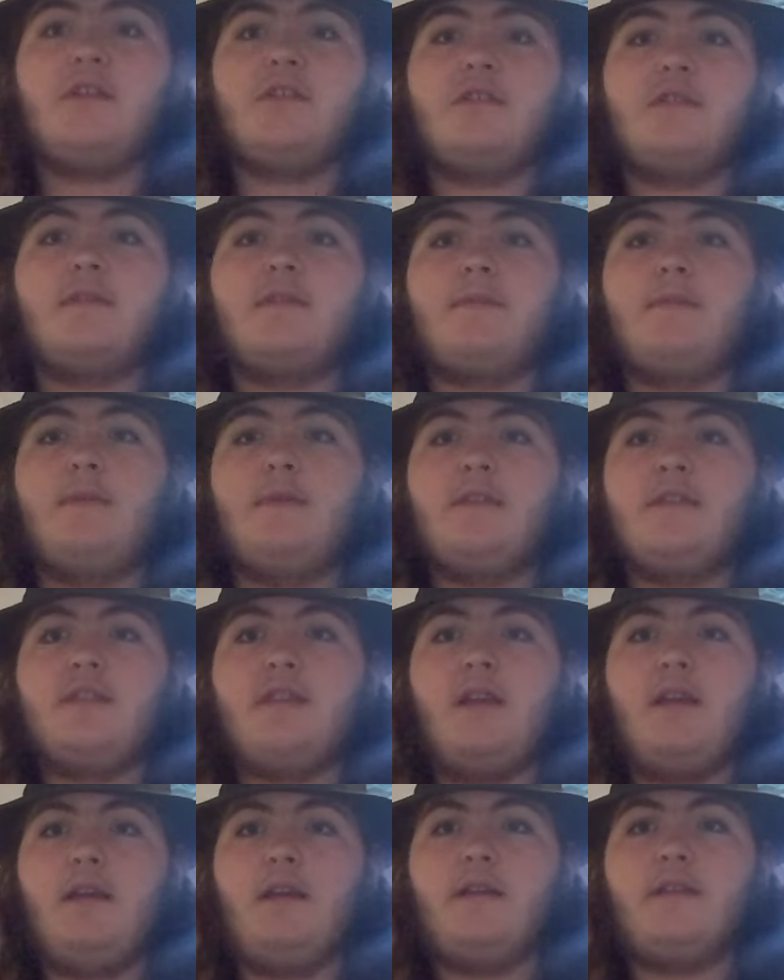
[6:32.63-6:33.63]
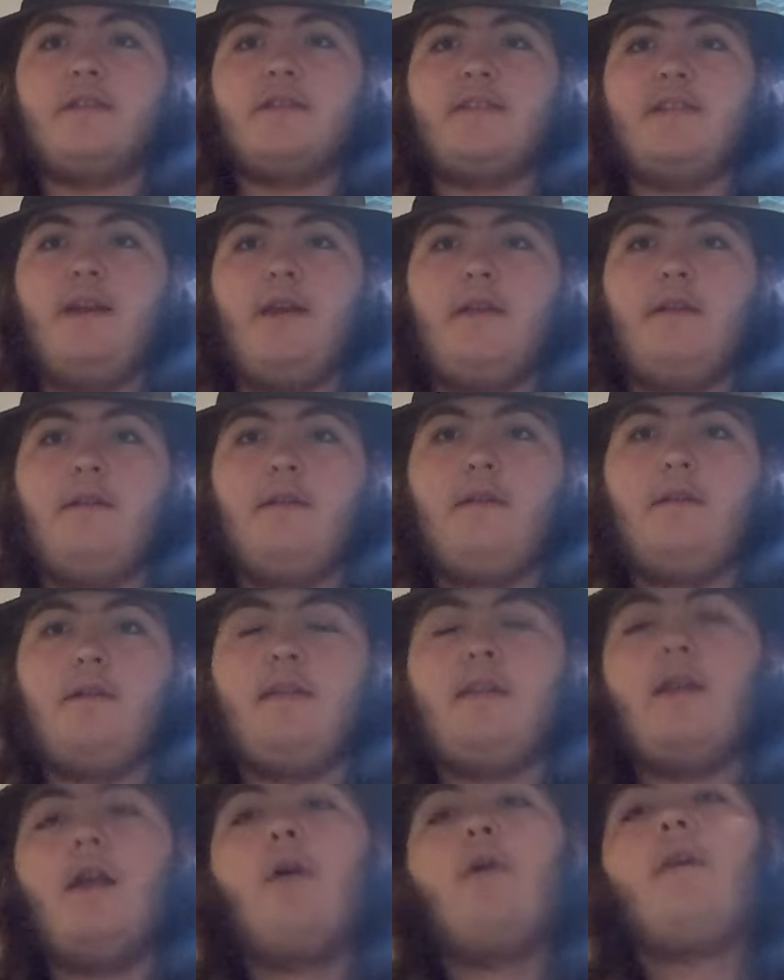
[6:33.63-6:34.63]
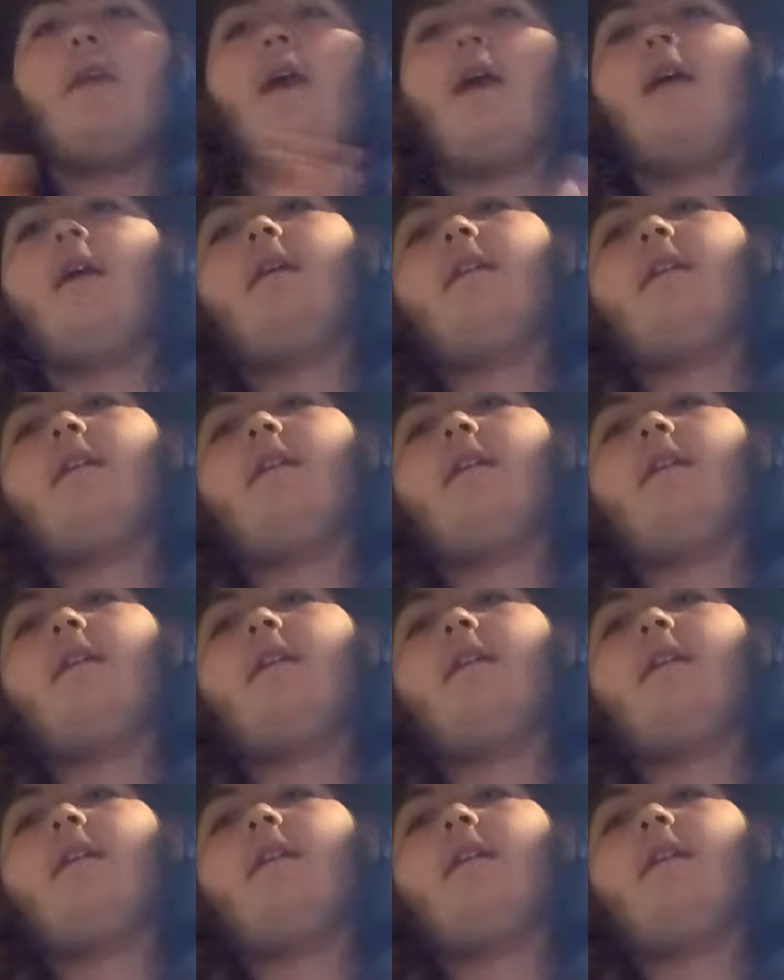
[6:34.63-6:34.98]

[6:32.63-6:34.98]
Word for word: should be saying instead. Okay,